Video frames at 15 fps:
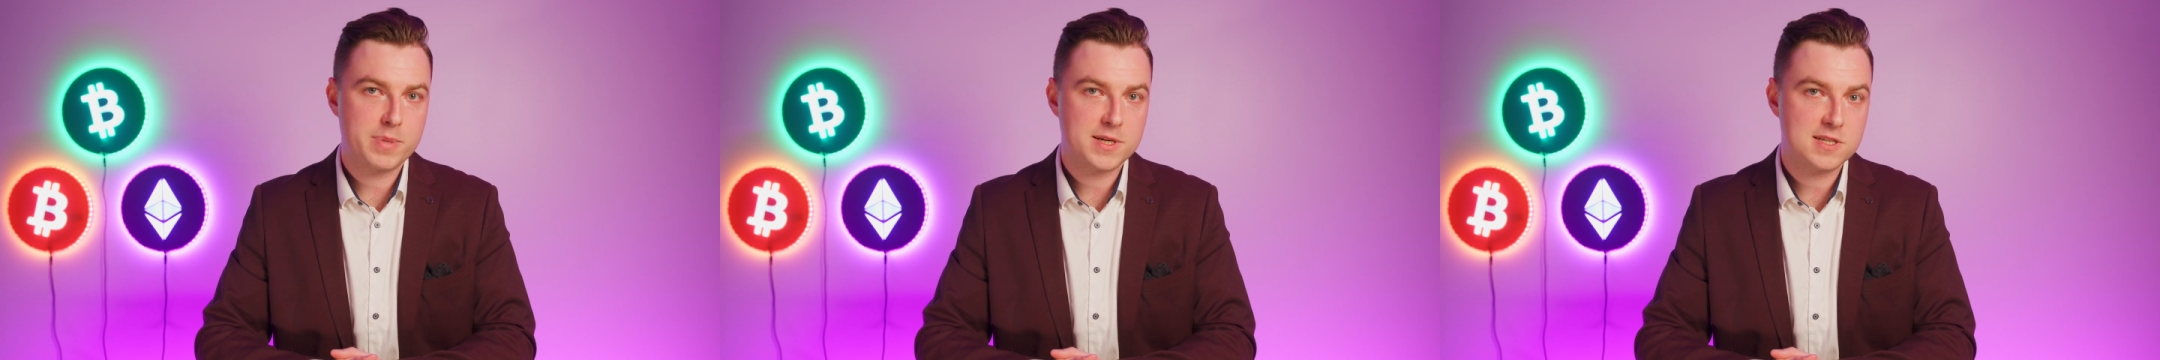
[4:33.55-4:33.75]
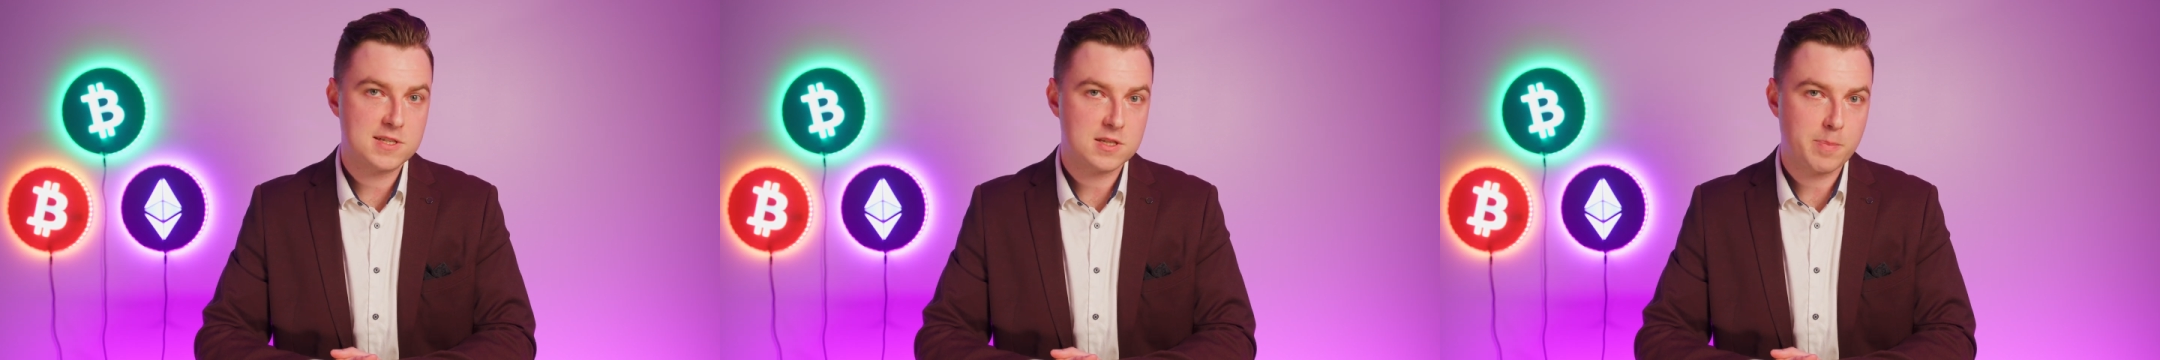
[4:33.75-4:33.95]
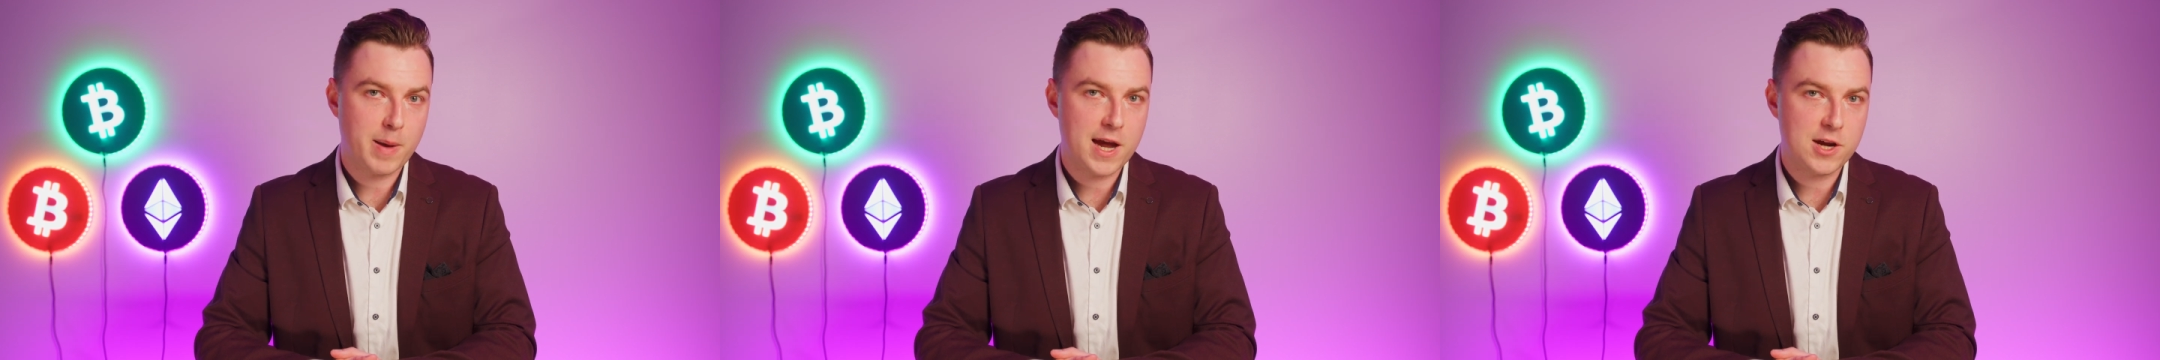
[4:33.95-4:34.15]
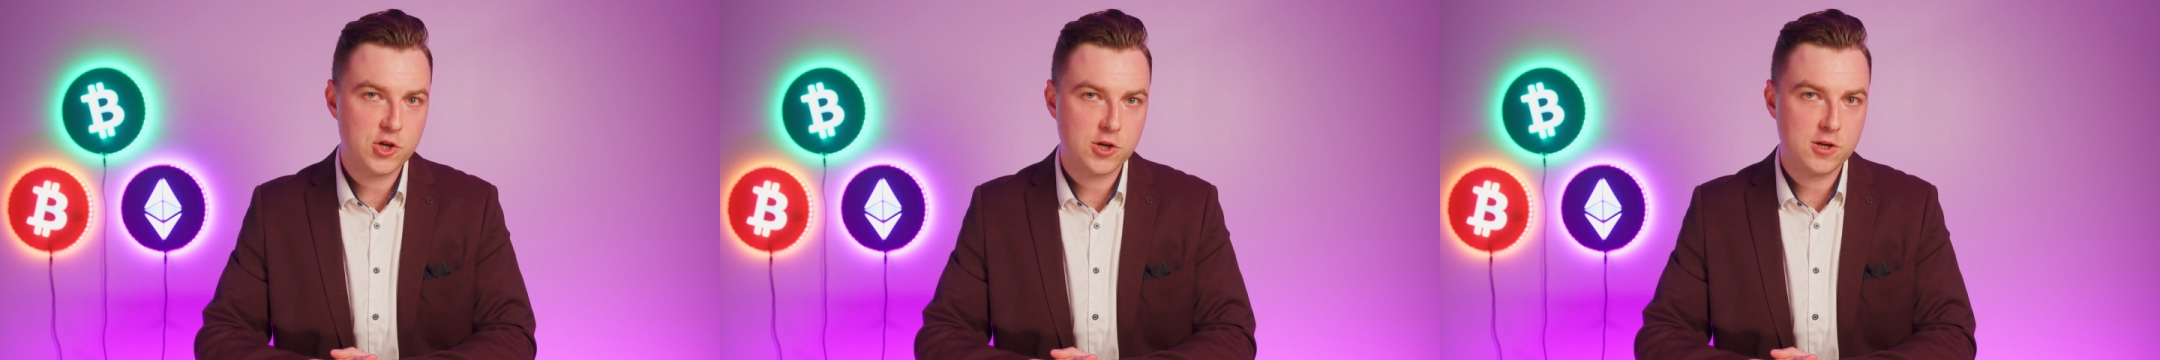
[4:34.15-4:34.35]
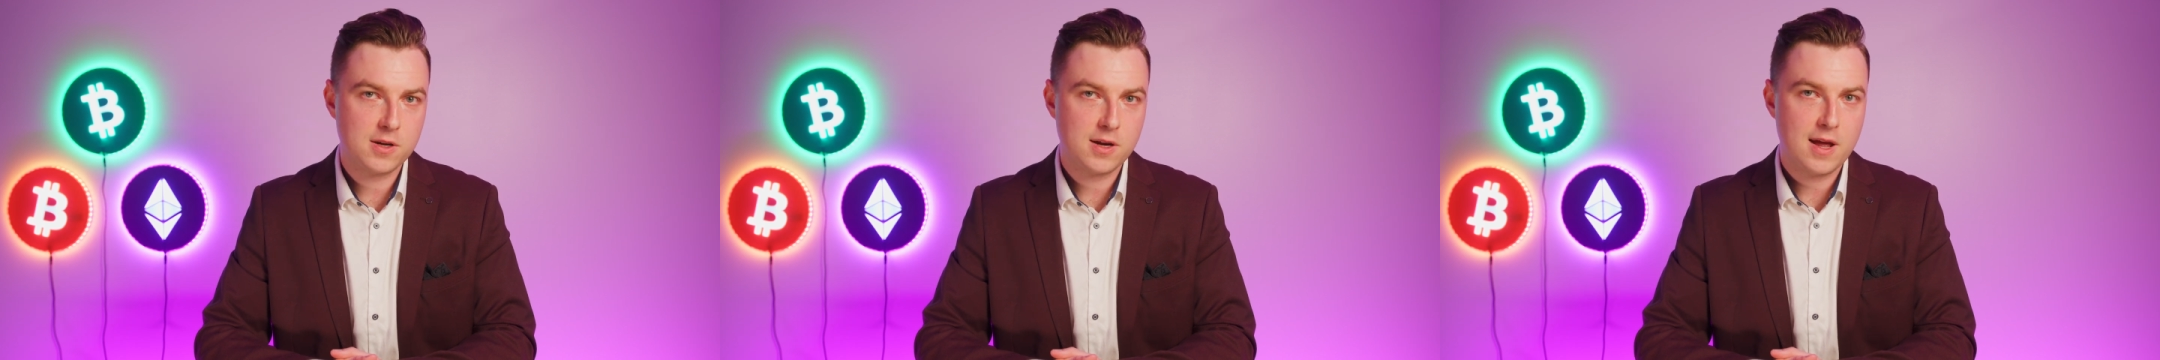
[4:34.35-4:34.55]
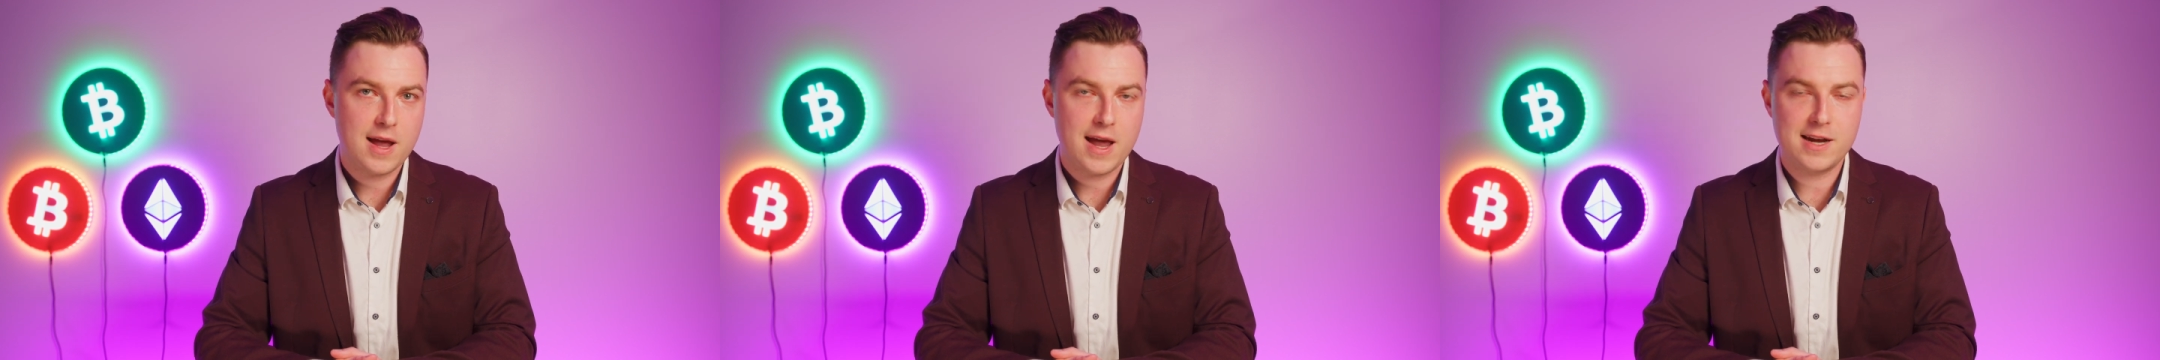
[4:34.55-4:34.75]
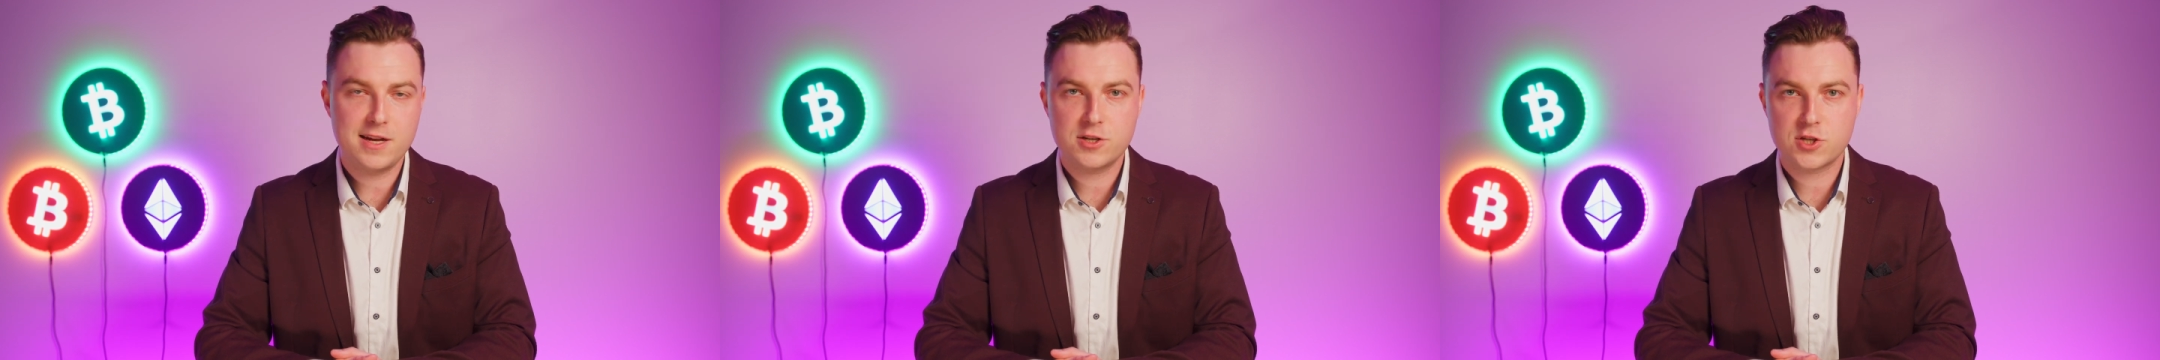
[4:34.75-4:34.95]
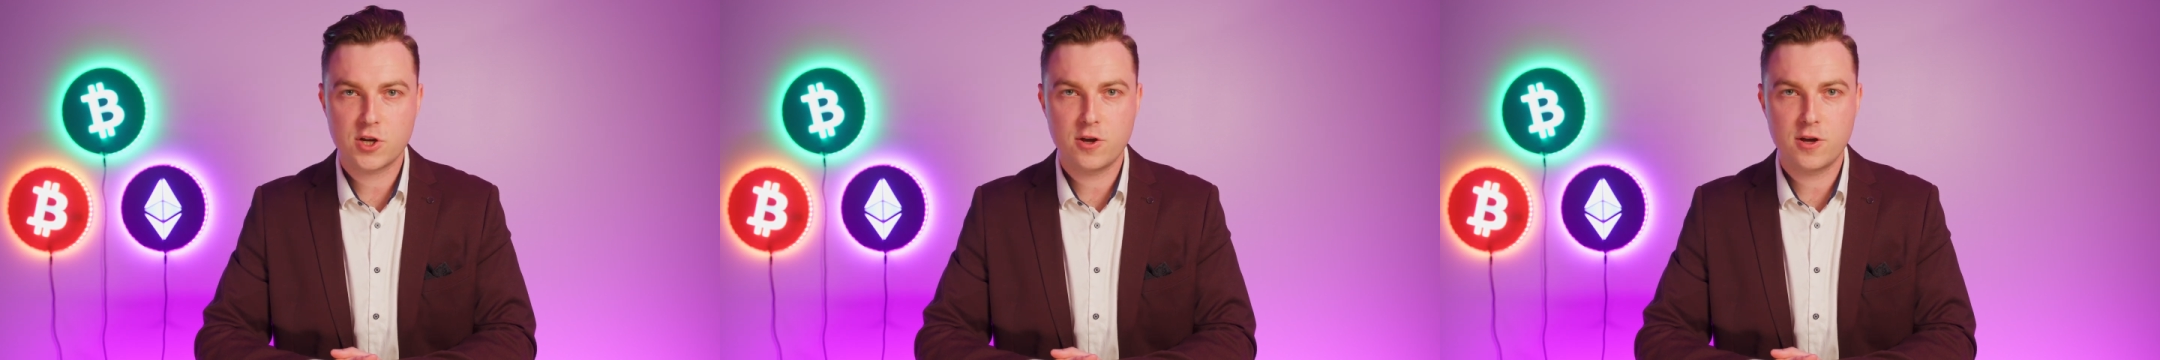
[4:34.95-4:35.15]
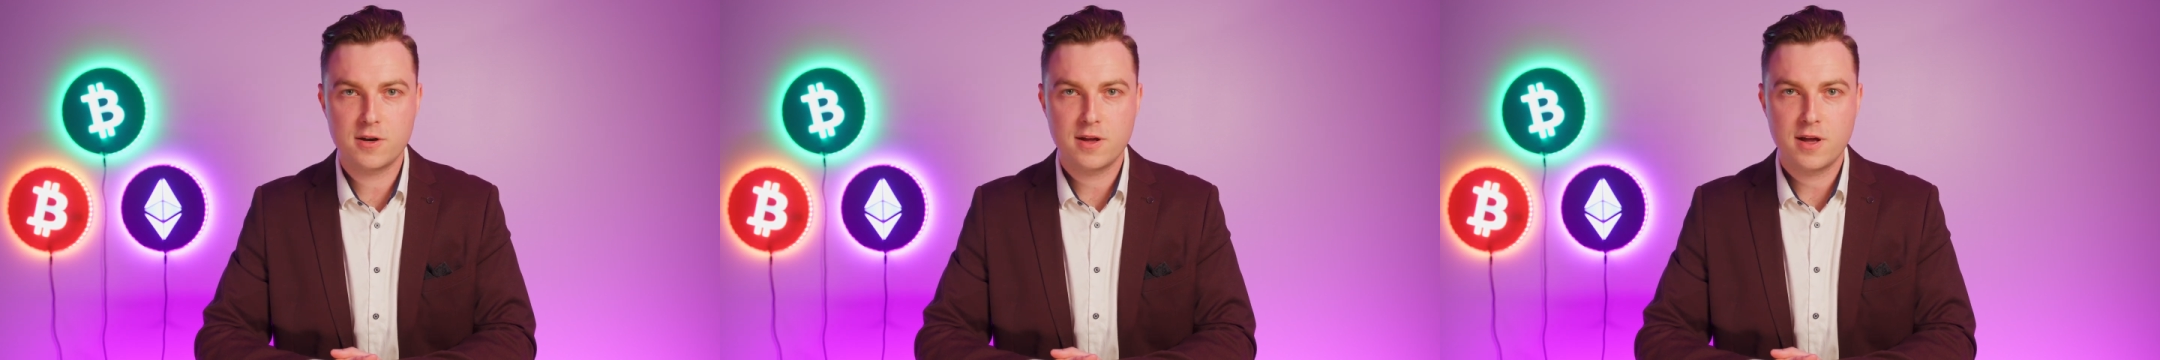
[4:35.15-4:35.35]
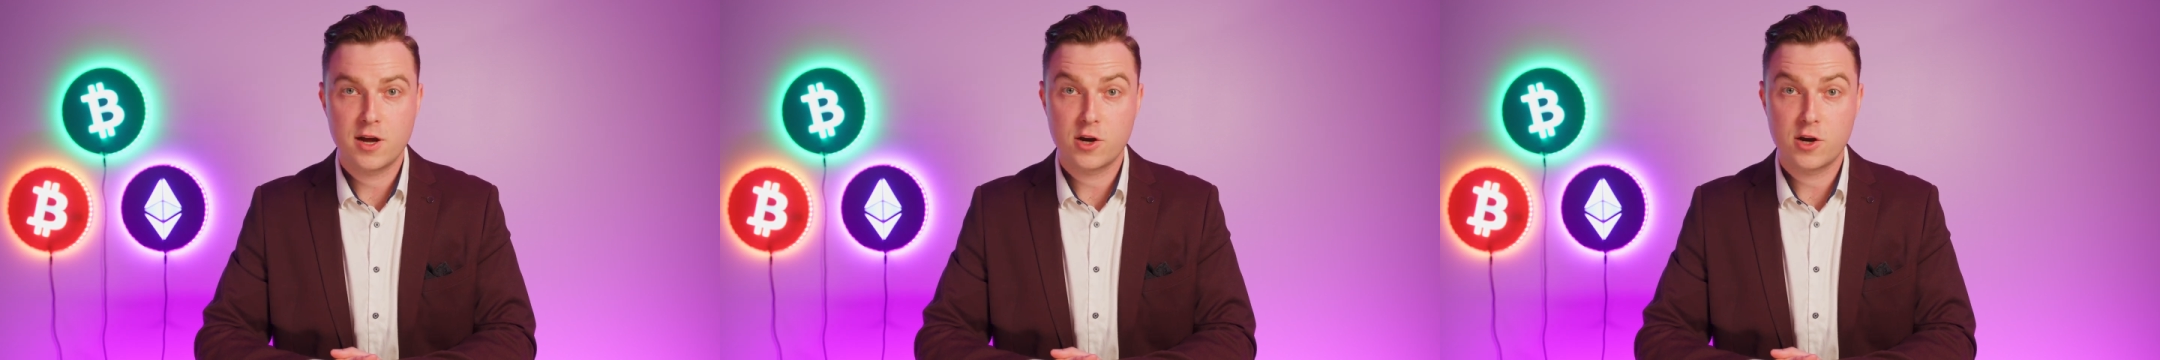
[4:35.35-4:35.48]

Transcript: participation, and in turn,